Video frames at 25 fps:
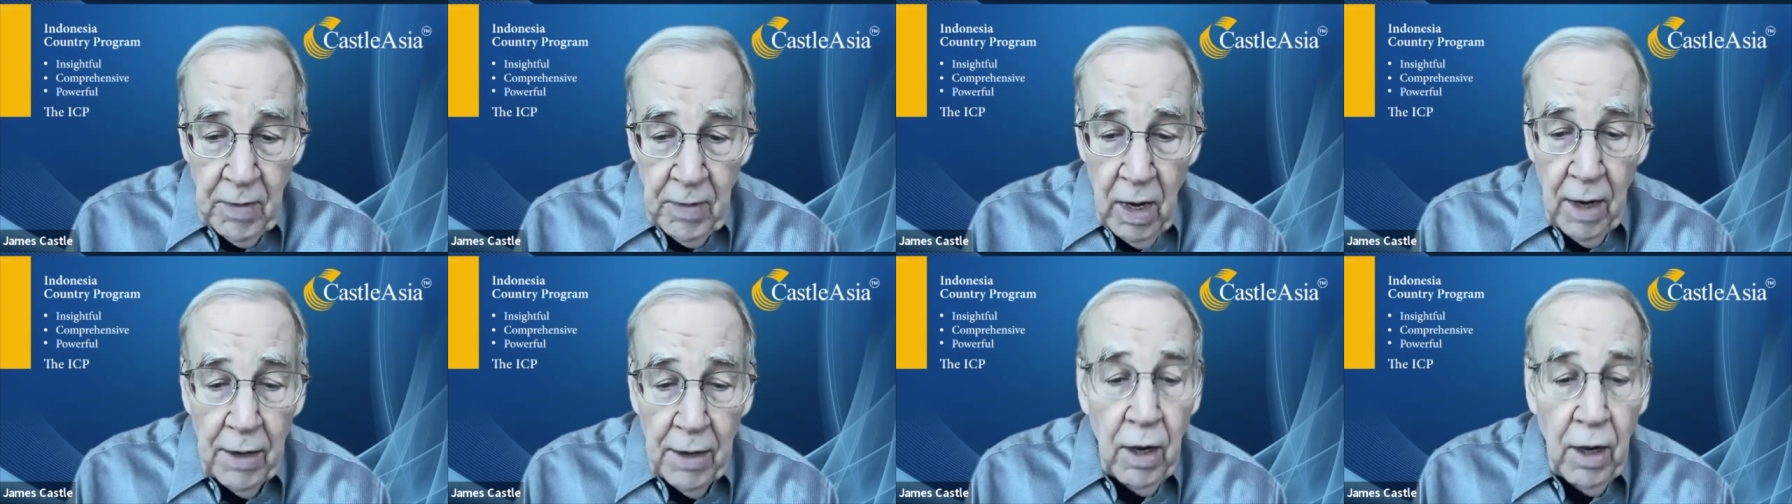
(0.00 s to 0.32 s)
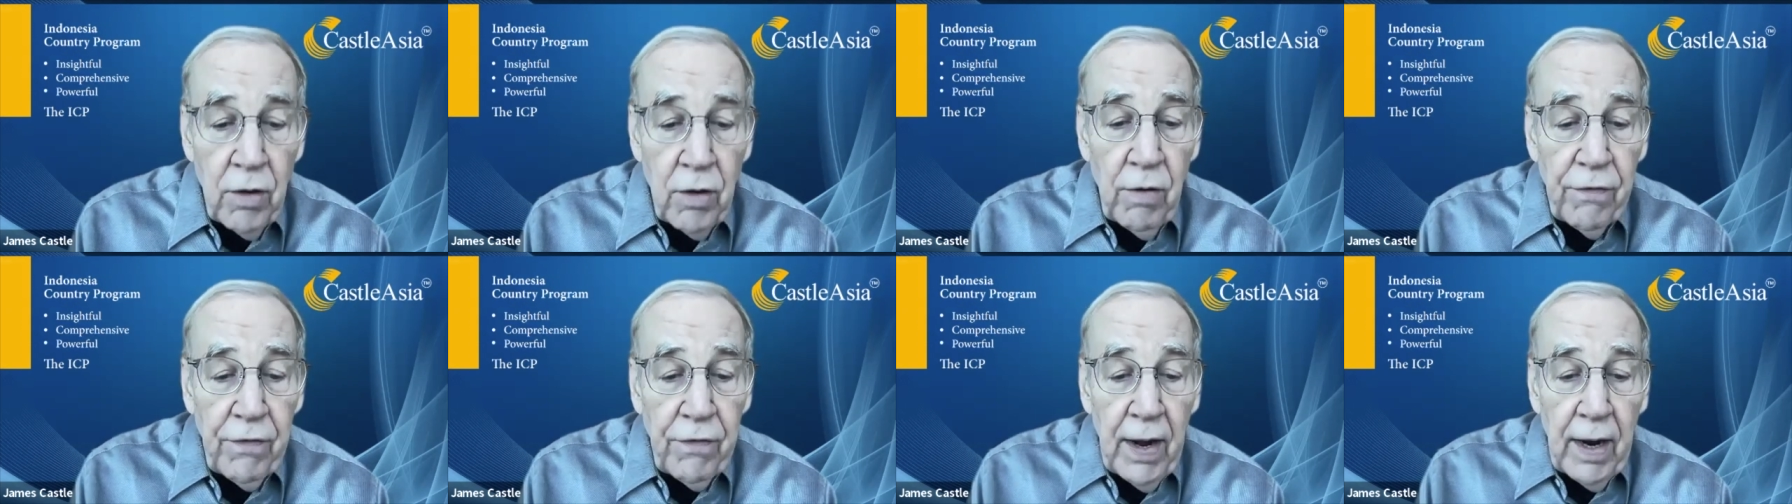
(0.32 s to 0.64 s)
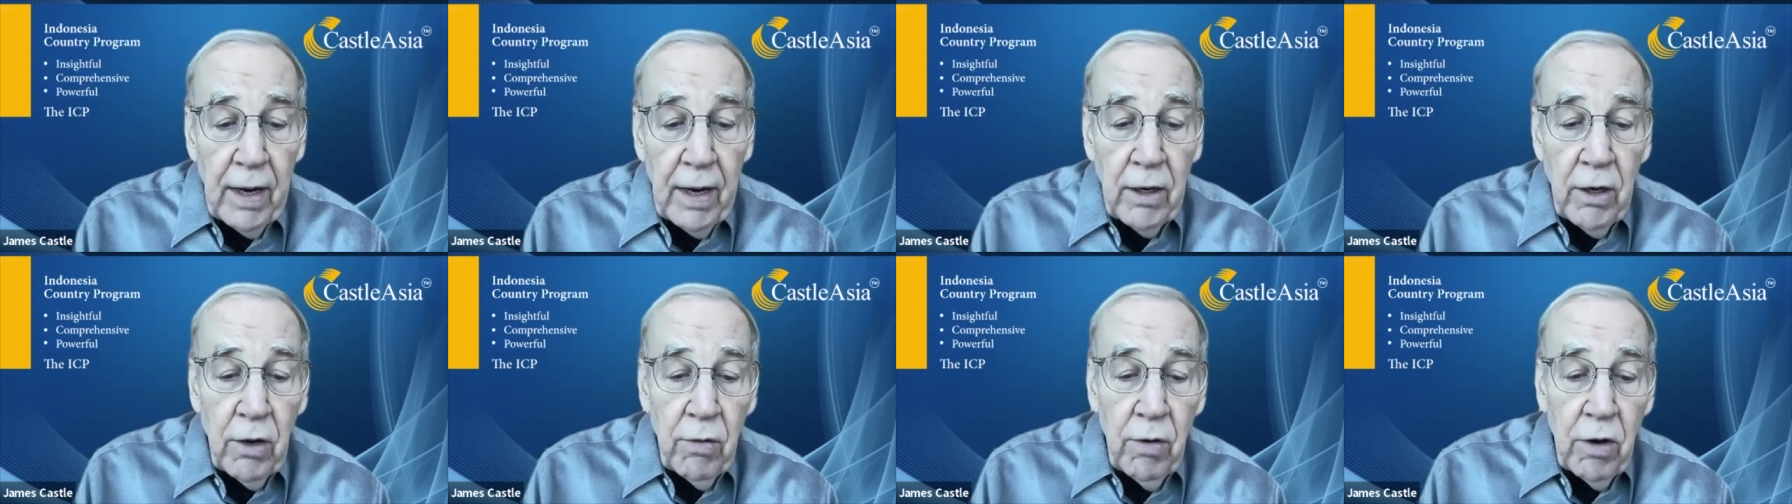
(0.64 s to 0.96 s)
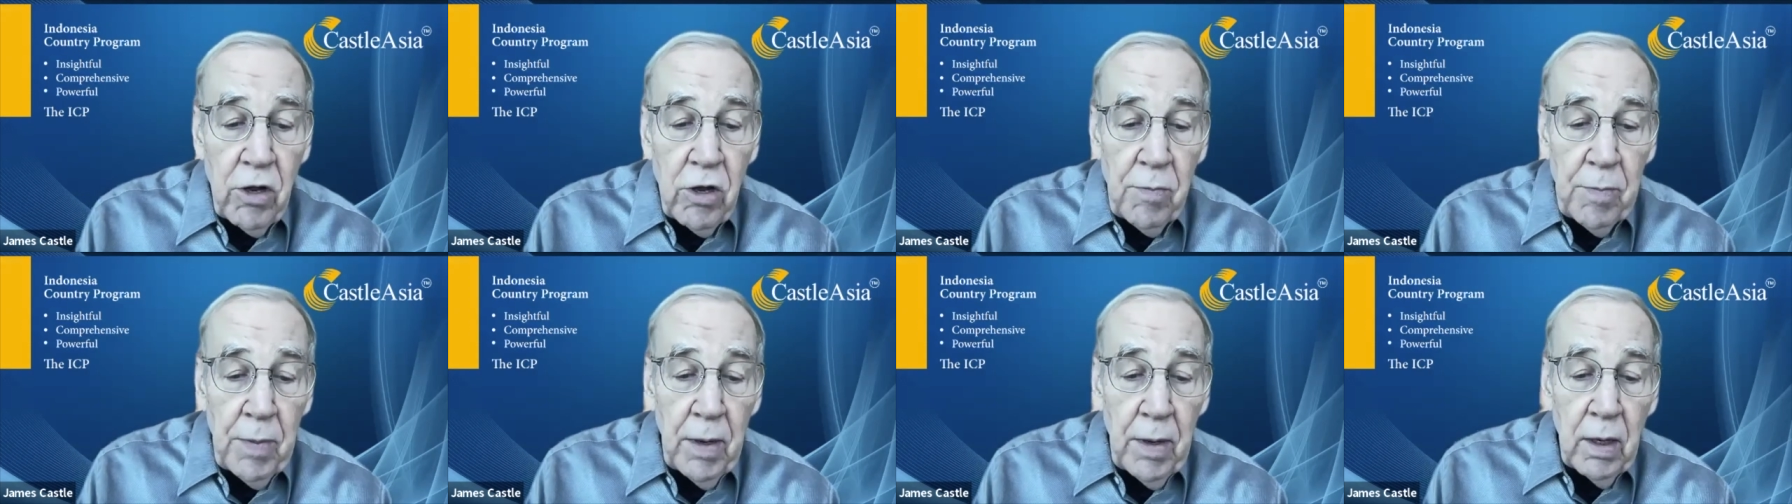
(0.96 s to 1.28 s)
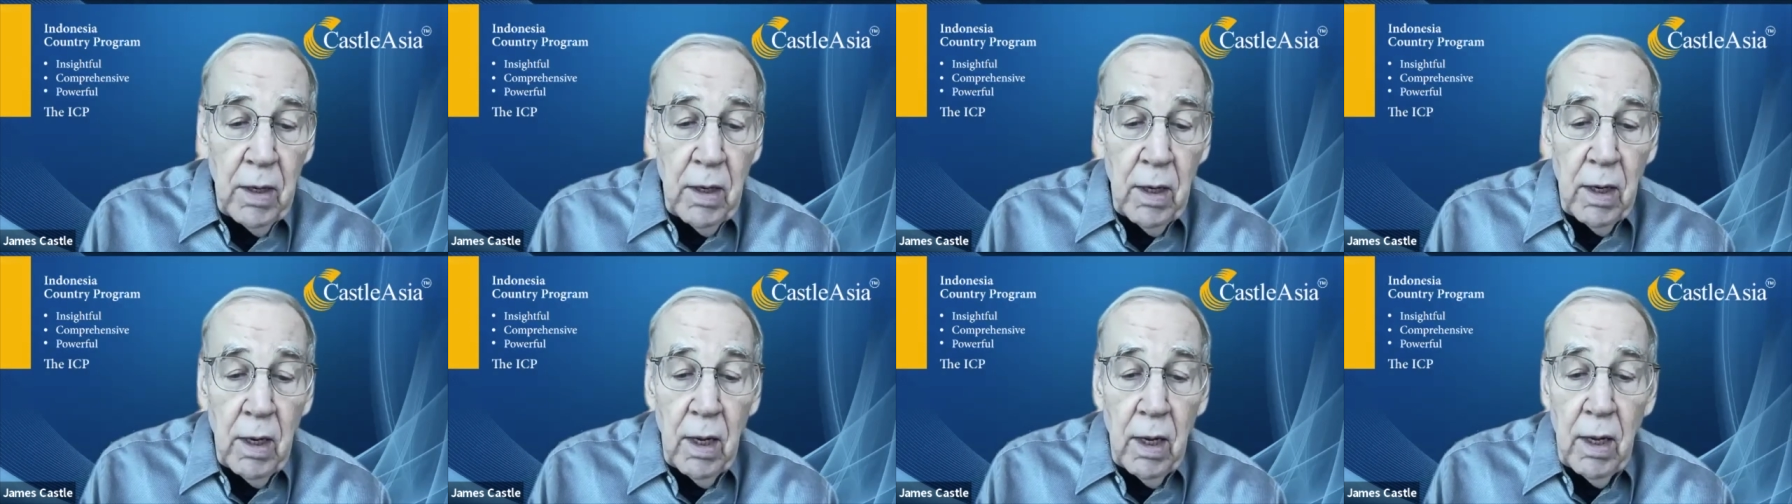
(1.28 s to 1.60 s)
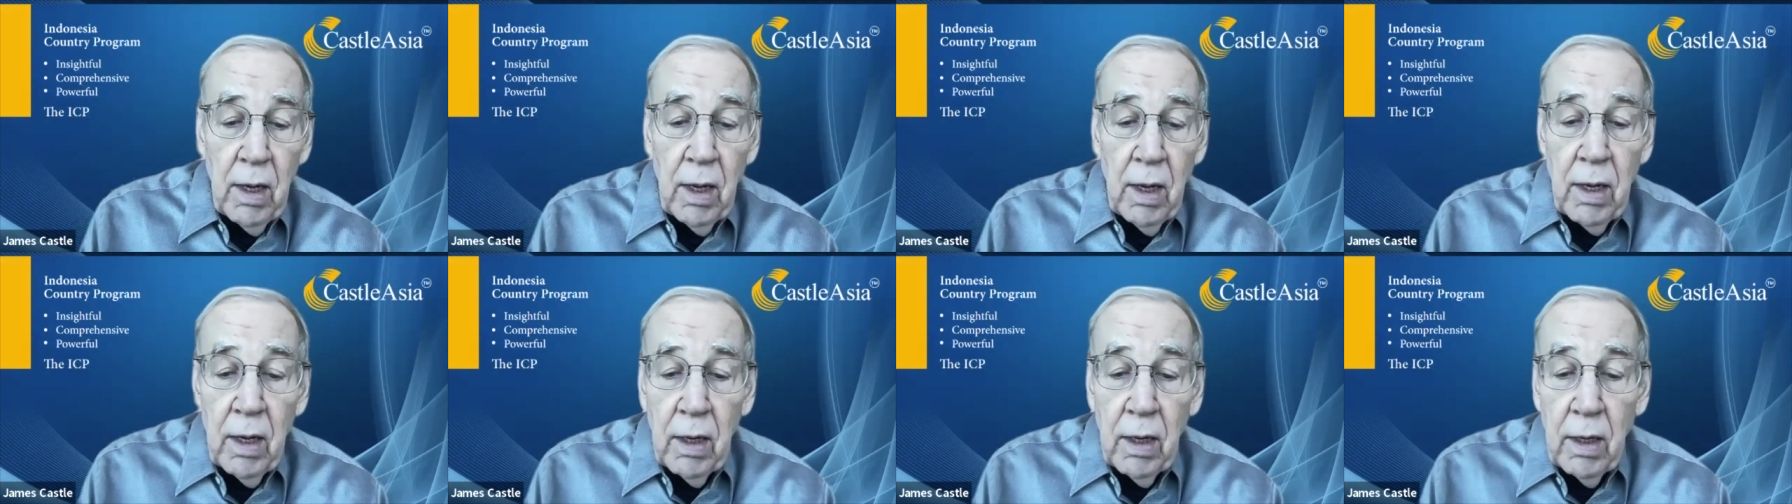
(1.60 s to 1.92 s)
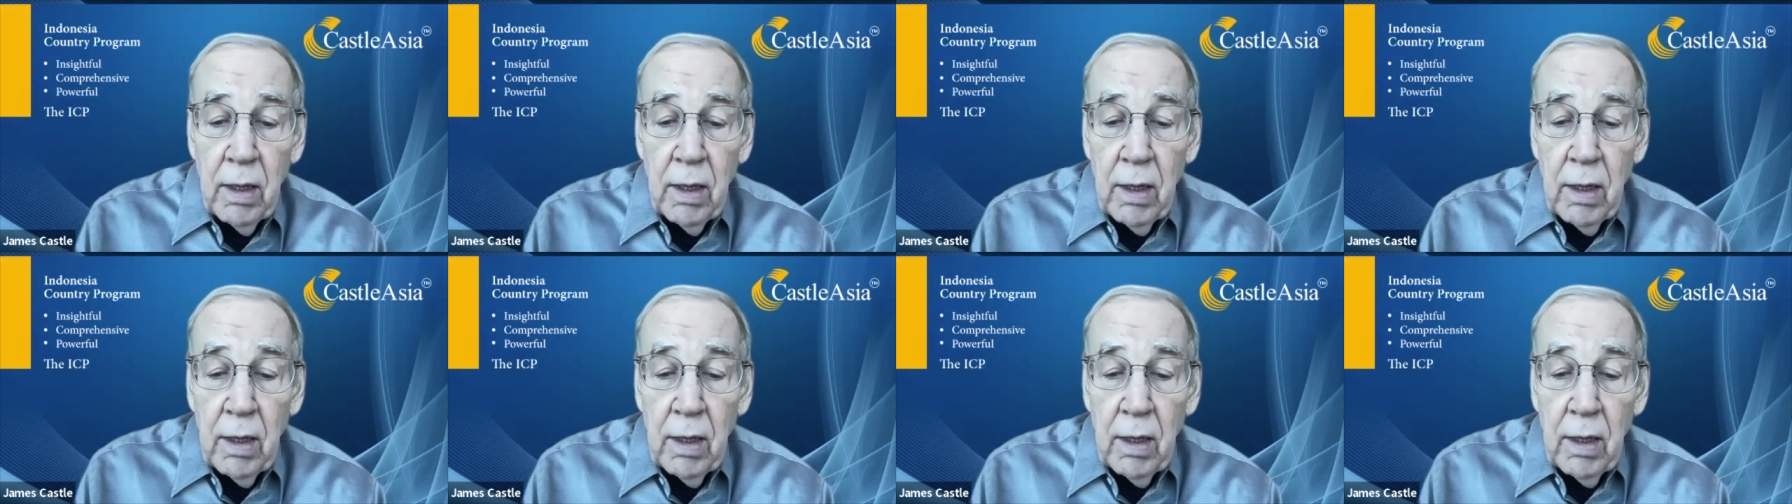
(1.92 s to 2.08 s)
Another factor has been uh,